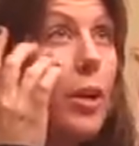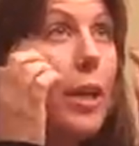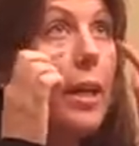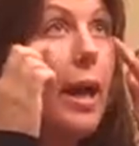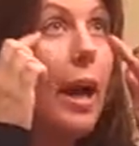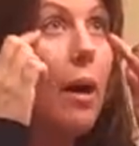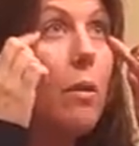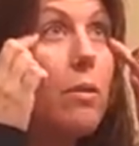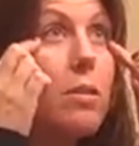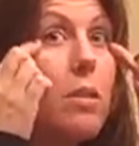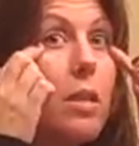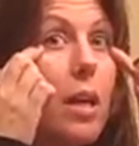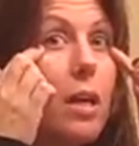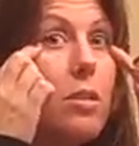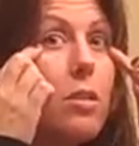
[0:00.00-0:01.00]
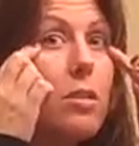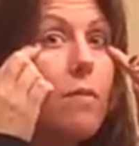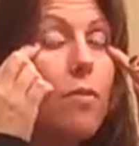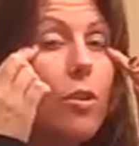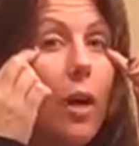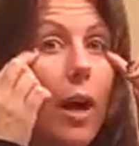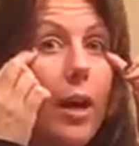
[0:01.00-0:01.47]
bring it out to the edges
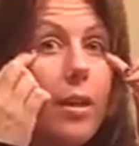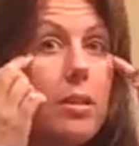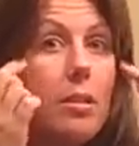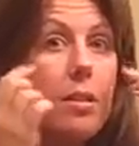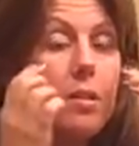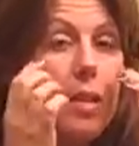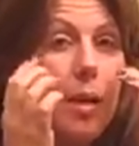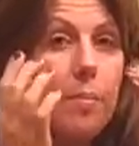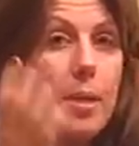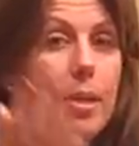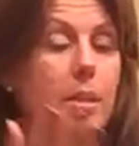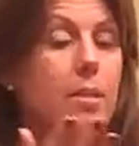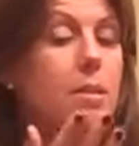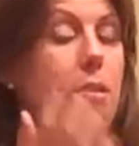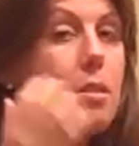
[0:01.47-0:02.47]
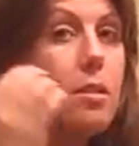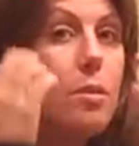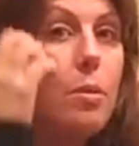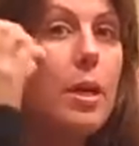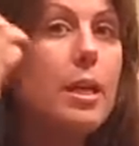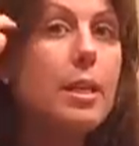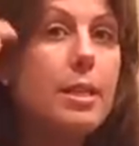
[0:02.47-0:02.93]
of your eyes, because that begins
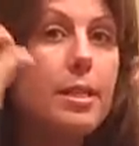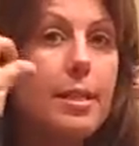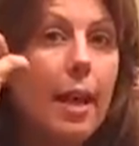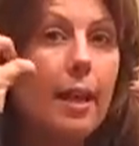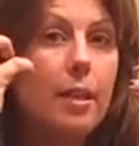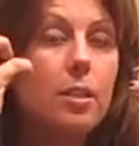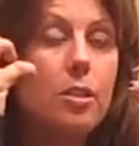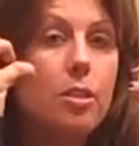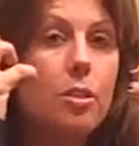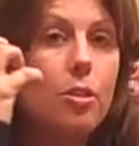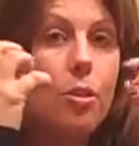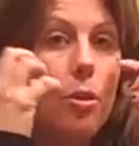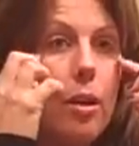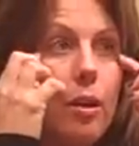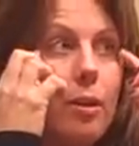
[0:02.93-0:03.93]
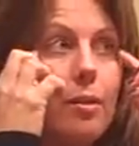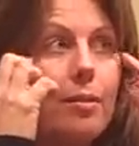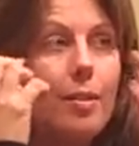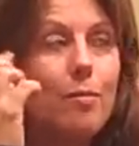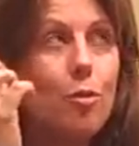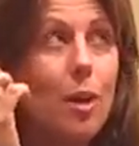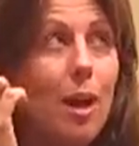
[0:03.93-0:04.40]
to set into your,
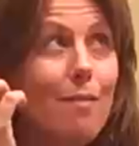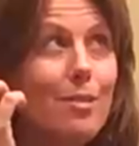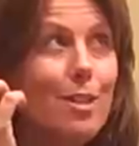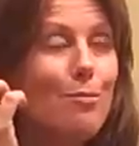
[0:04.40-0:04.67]
if you have